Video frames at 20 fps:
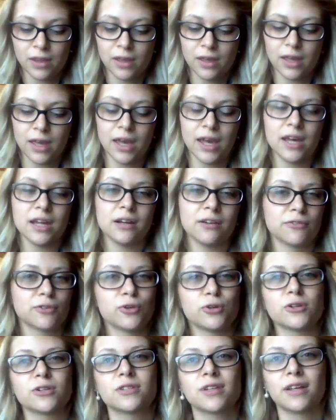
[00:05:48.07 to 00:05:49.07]
and of
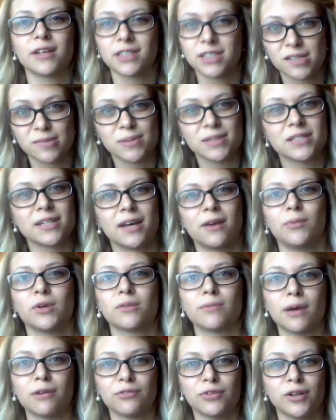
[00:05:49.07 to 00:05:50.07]
course I like to spend time
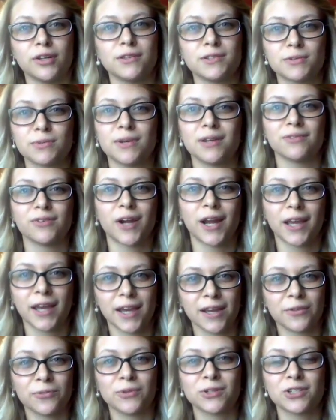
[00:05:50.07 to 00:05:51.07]
with my friends whenever I
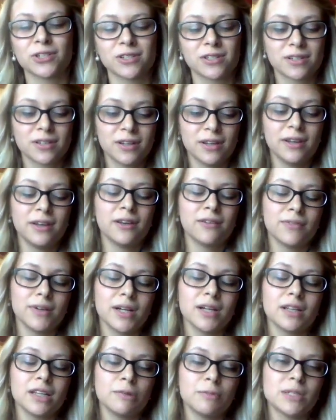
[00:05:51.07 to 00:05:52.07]
can, which is a
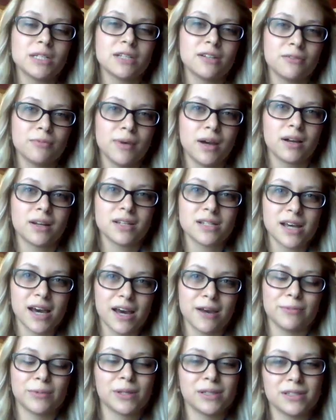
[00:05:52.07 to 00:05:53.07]
very limited amount of
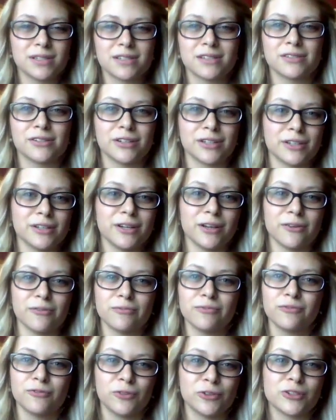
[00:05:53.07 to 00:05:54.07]
time considering, you know,
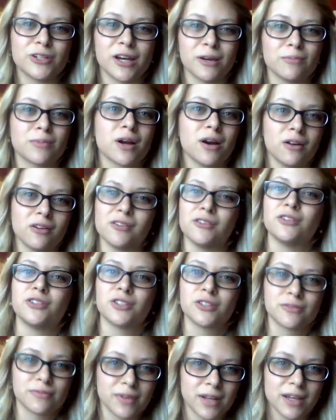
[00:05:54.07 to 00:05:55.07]
full-time
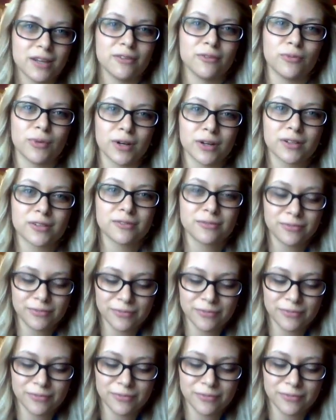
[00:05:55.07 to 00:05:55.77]
college and work.